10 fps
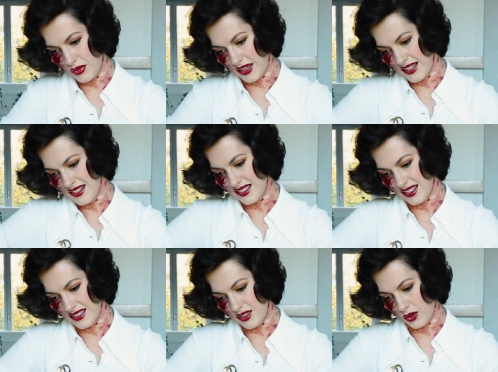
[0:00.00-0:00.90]
piece?
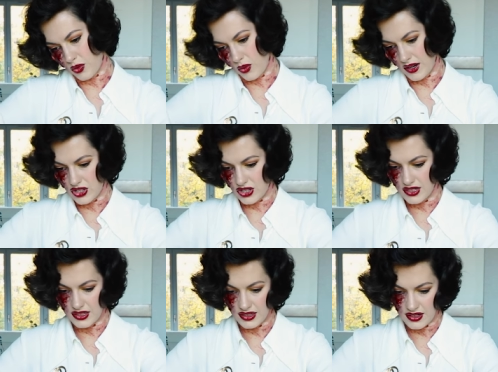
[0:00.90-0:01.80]
That's the
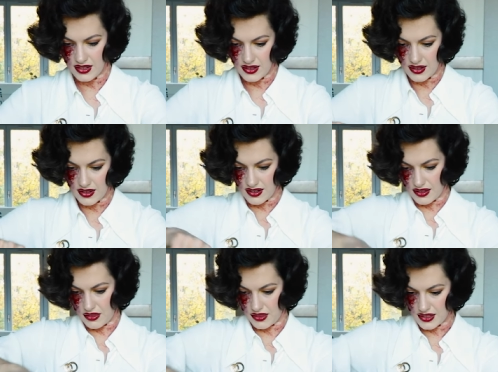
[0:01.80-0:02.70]
question.
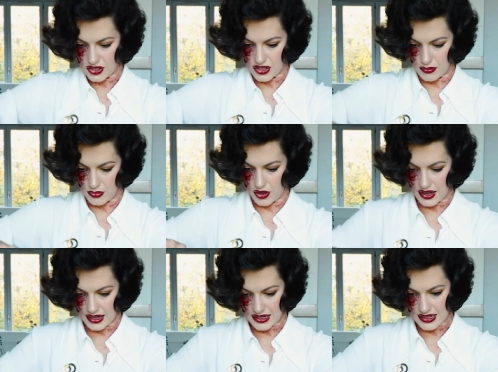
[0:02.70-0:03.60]
I think she
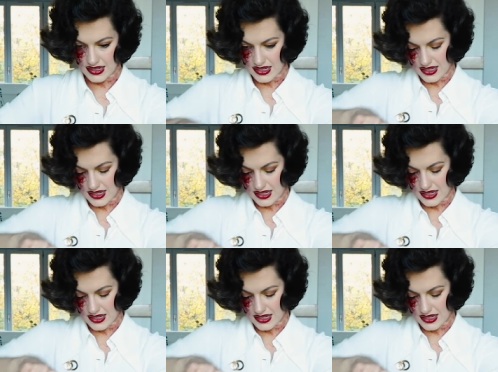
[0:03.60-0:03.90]
might.